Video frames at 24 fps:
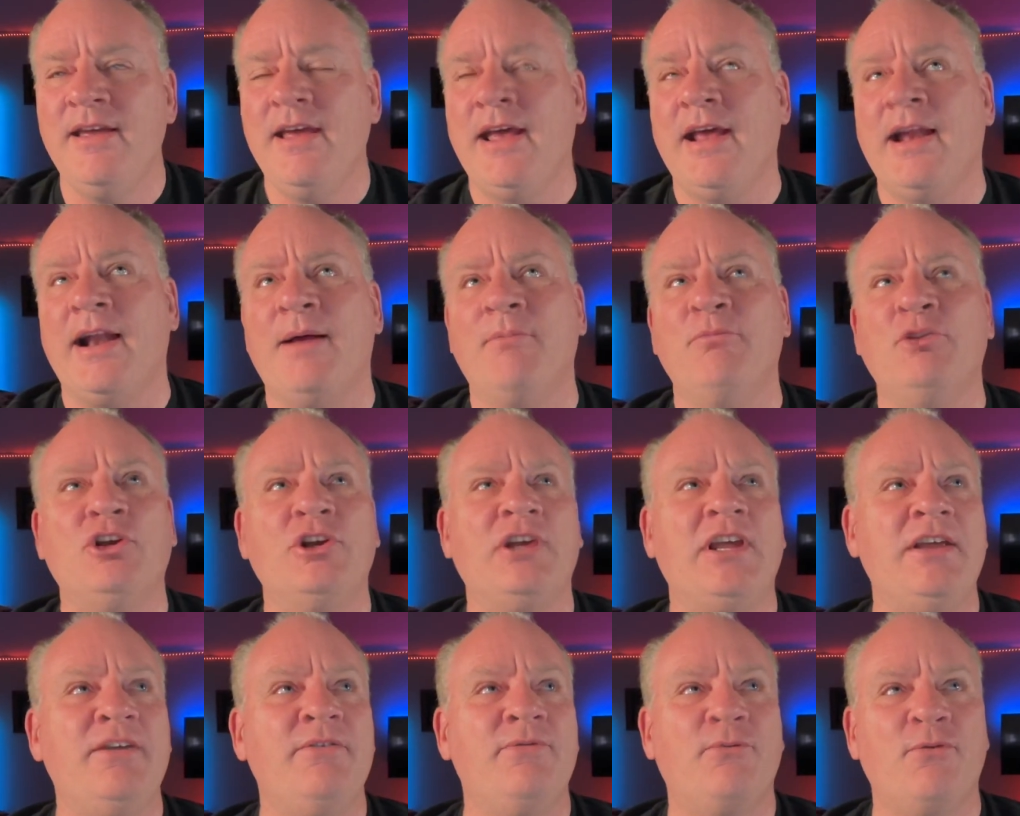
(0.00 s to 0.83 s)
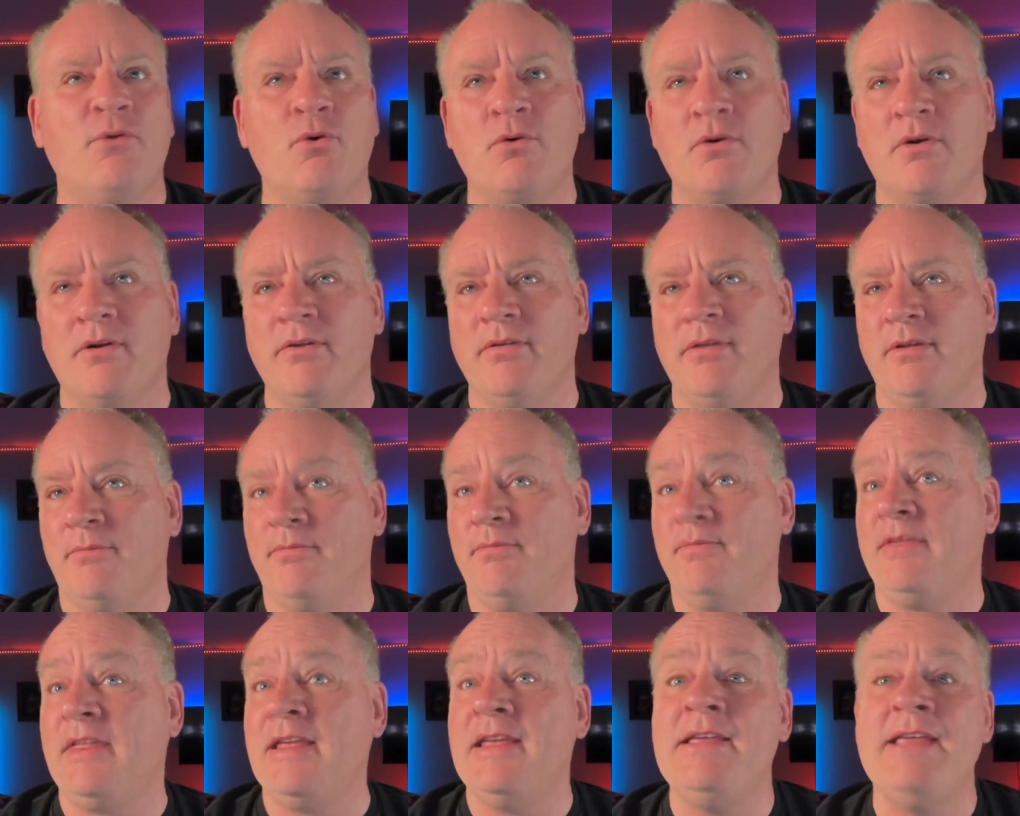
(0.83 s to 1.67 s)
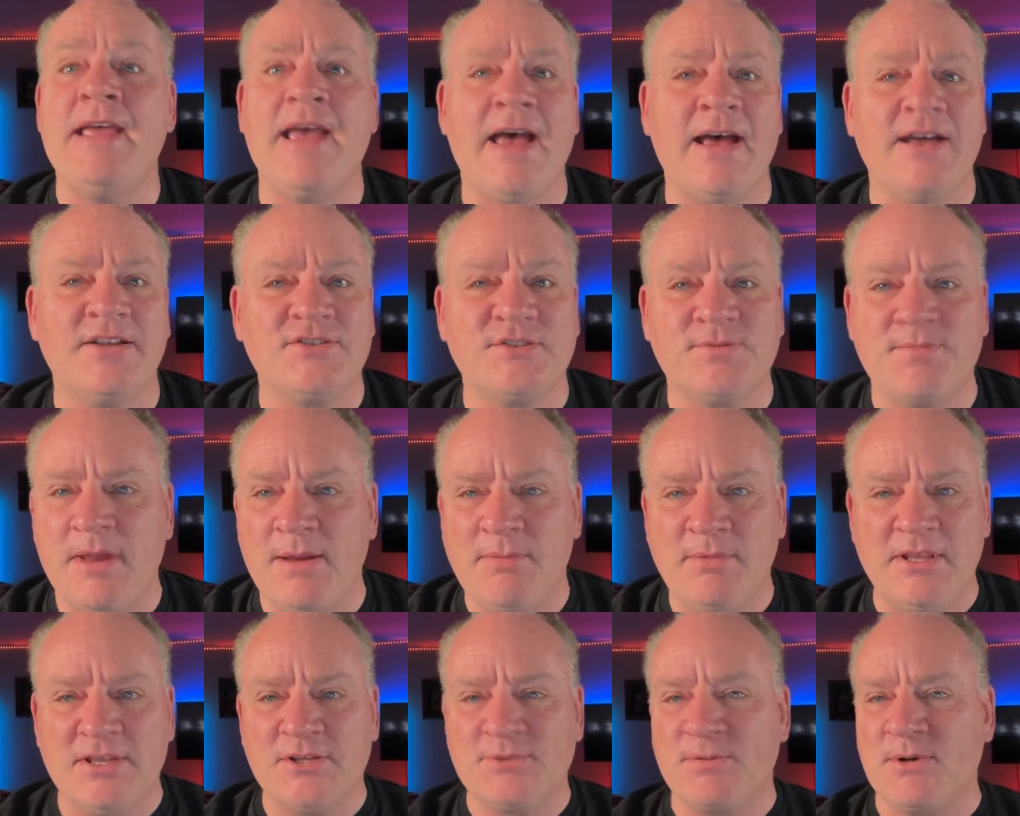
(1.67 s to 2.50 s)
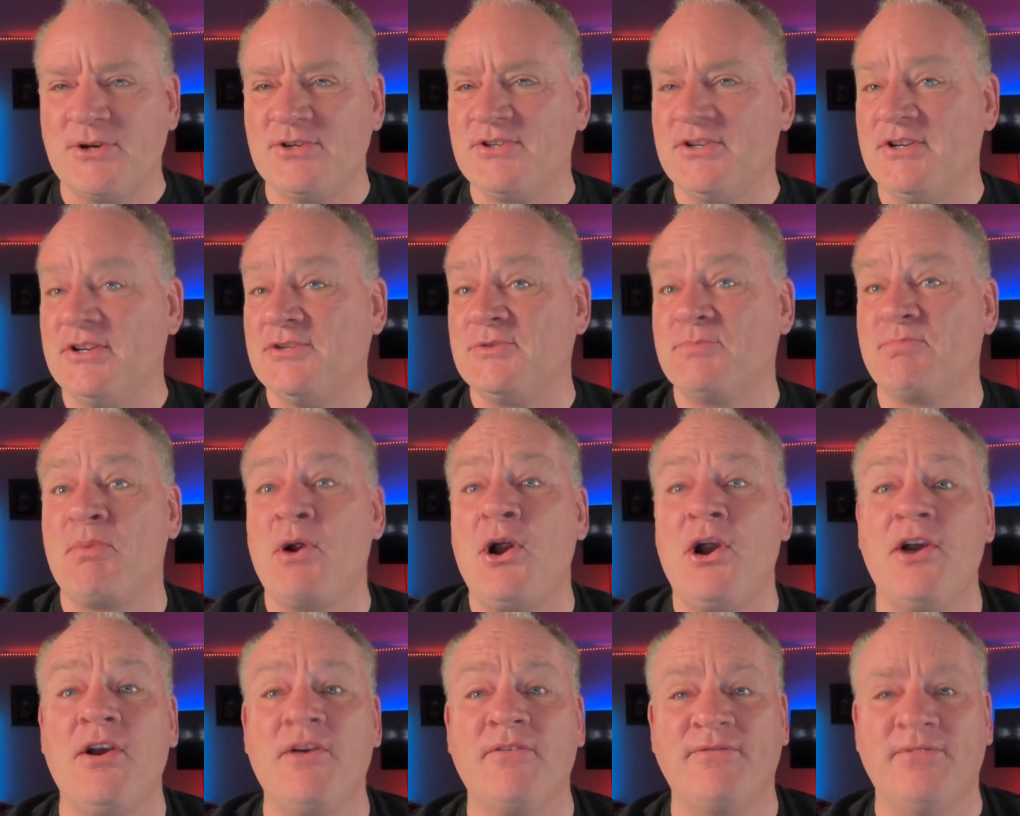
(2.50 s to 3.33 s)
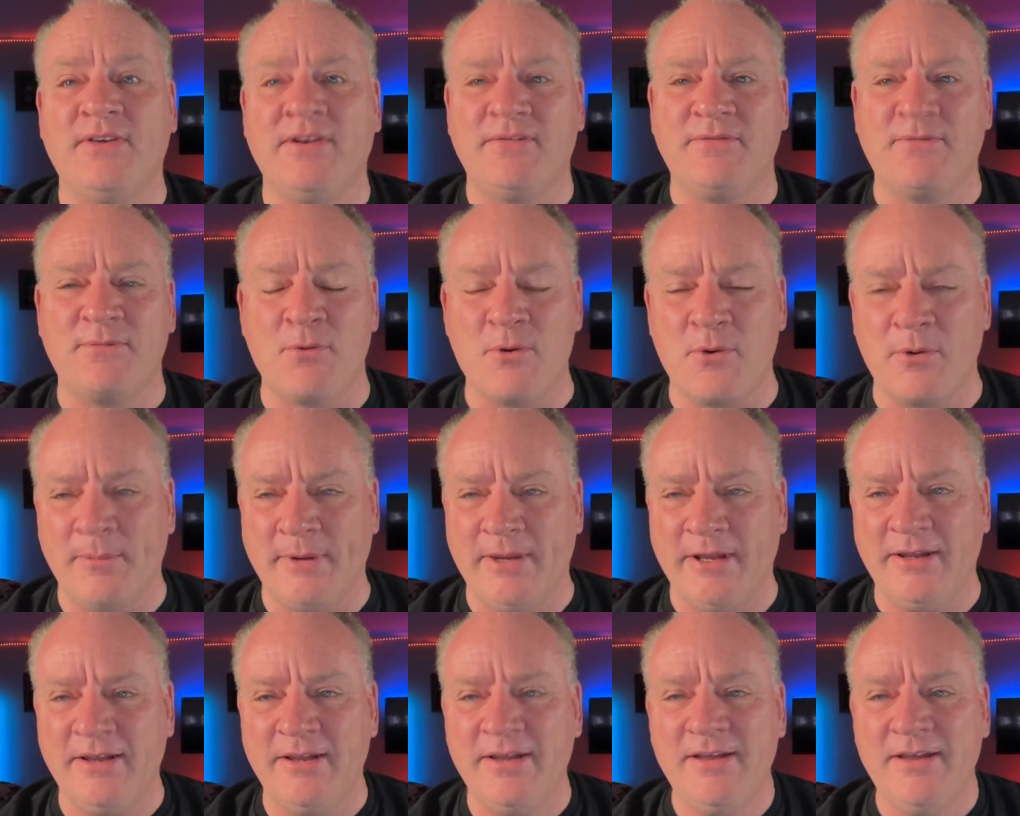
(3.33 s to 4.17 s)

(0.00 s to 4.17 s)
and I'm looking for the yes, maybe this person is perfect for me.